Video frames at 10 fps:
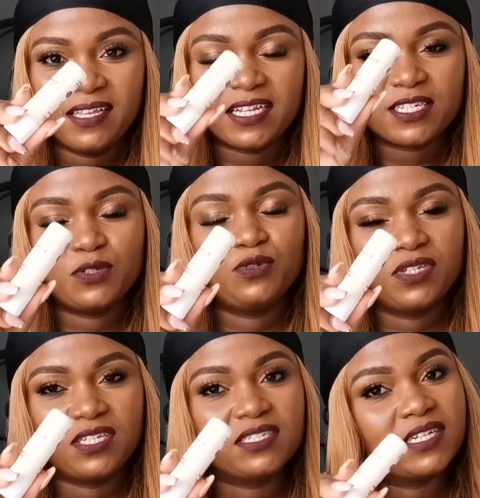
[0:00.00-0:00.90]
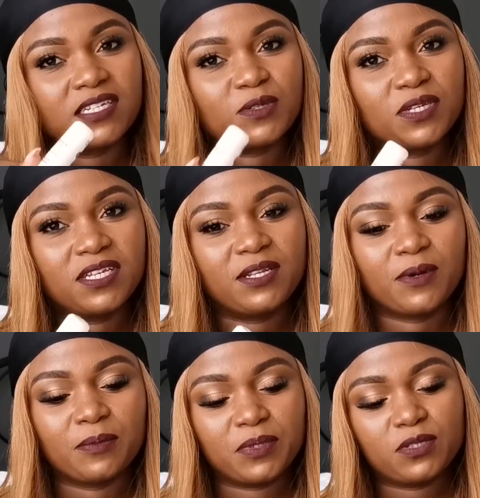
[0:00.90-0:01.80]
Hata sijui kisha nitatoa ingine
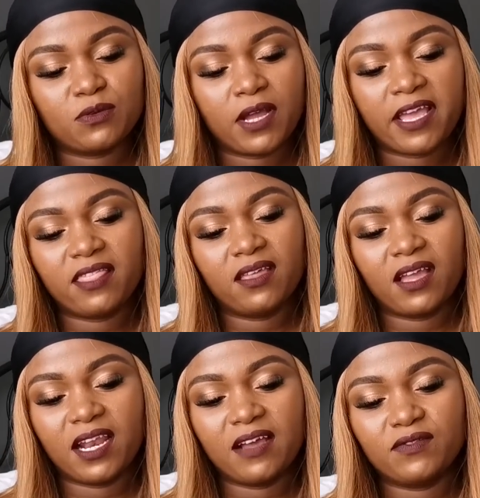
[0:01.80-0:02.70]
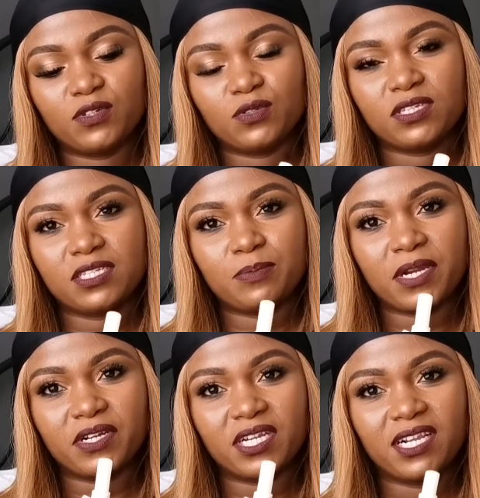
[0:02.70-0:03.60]
wapi. So I think I'll have to use it
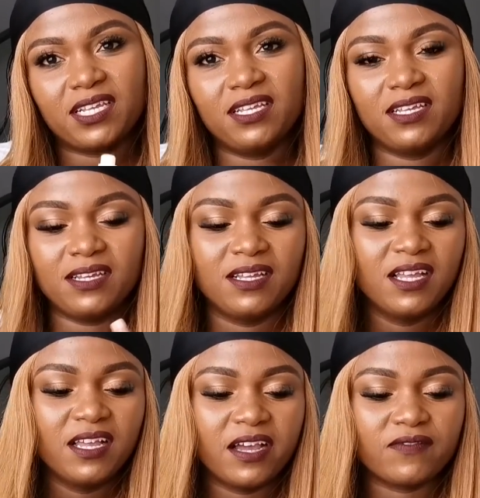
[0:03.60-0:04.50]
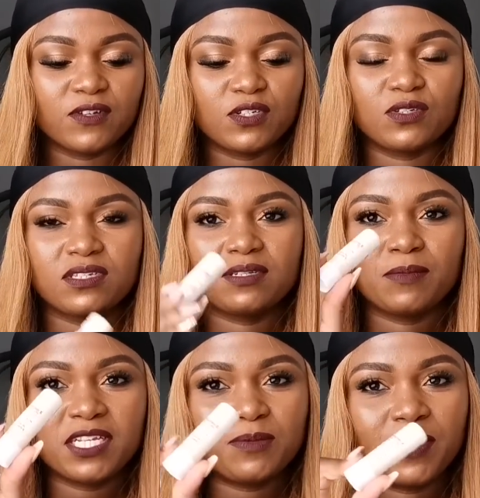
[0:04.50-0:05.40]
sparingly. I've not used it
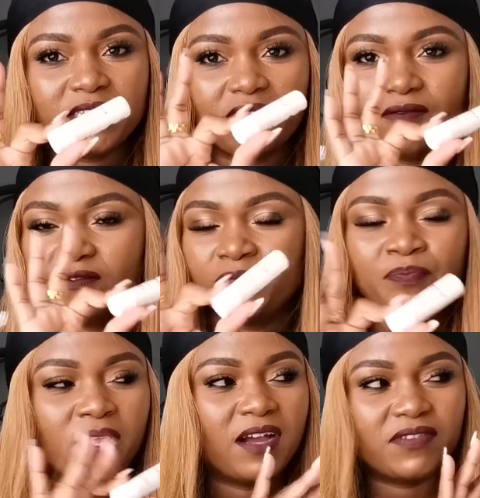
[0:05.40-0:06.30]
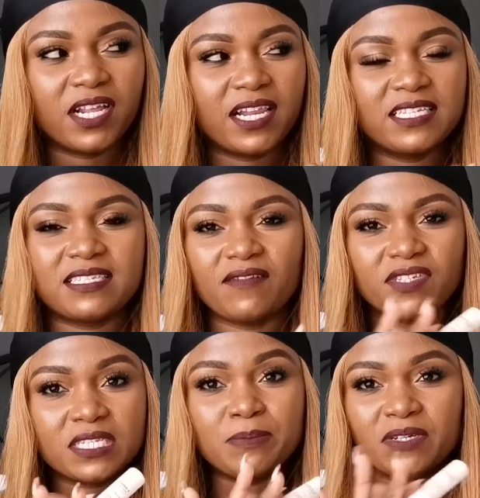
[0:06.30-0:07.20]
much, but I've realized I've
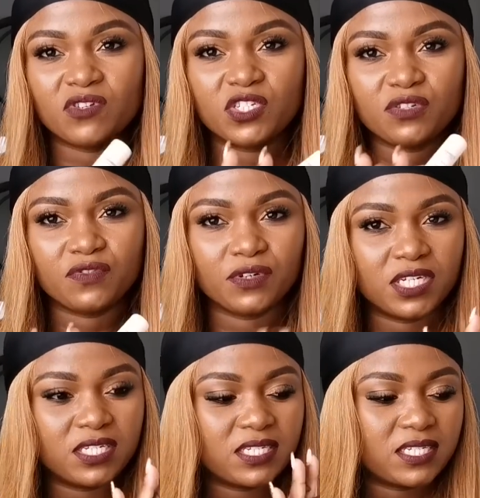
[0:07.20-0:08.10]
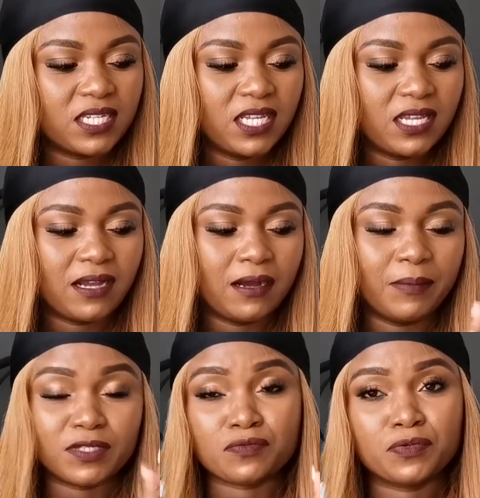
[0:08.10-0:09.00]
just been reaching for it
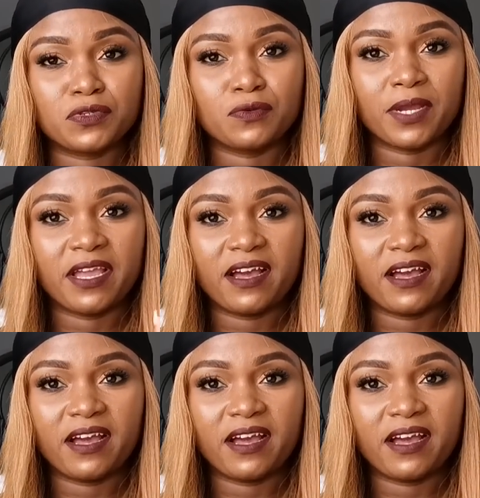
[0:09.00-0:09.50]
as opposed to my